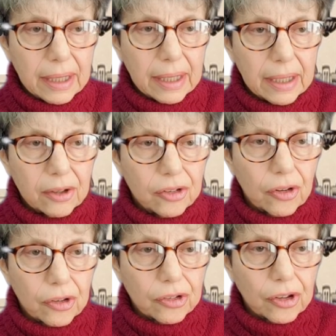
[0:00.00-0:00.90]
years,
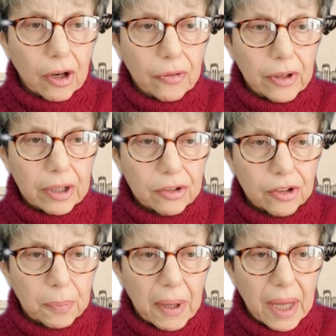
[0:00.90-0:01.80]
the Soviet
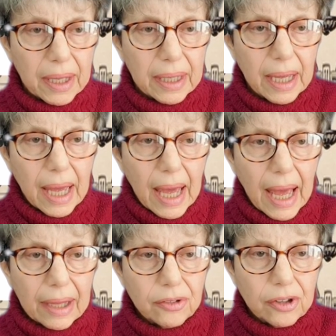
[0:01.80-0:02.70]
spy
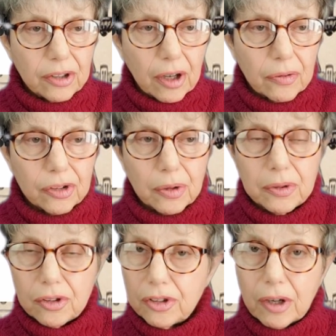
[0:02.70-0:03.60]
handed over, so
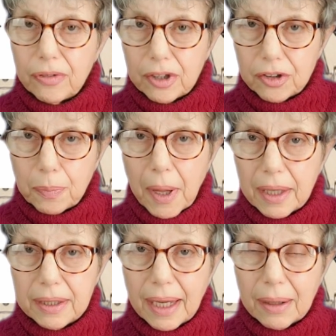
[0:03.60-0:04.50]
he's a Soviet
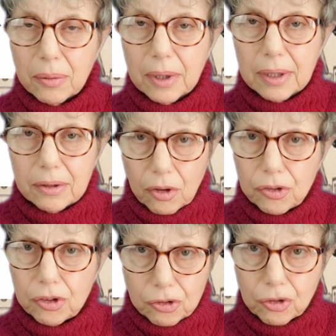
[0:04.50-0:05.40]
spy now,
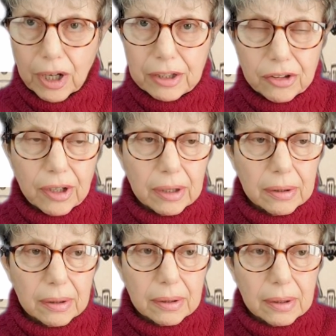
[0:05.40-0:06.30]
not a traitor,
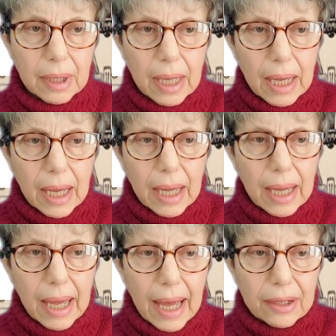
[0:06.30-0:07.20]
uh,
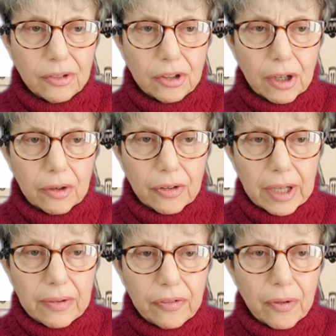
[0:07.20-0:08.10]
handed over
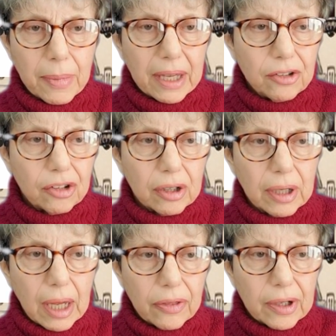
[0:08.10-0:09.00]
information
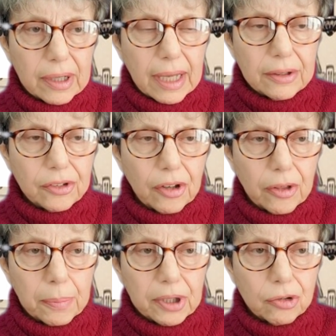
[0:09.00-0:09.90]
that led to
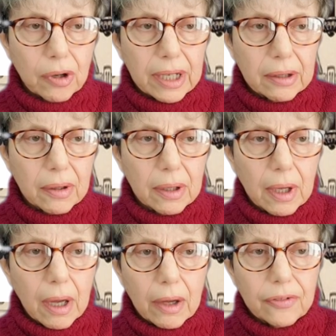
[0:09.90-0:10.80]
the betrayal
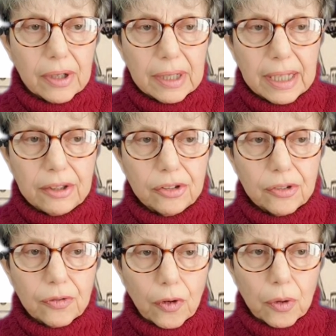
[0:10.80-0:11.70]
of at
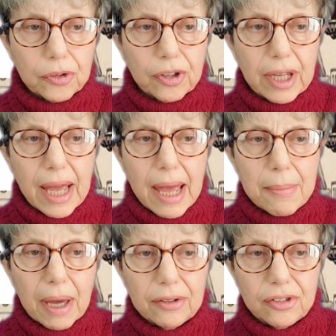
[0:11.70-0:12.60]
least 40
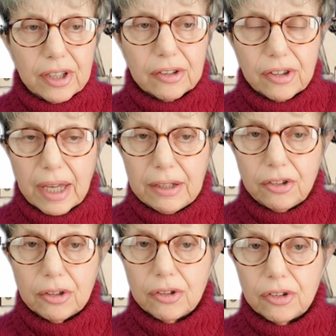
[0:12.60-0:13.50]
MI6
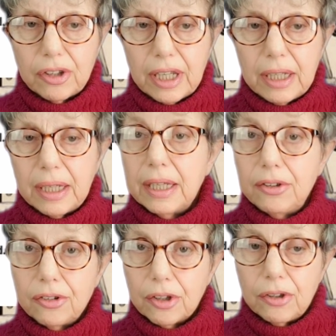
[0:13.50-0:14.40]
agents in
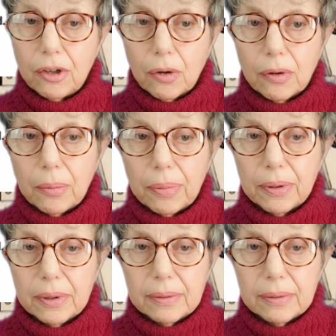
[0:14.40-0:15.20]
Eastern Europe.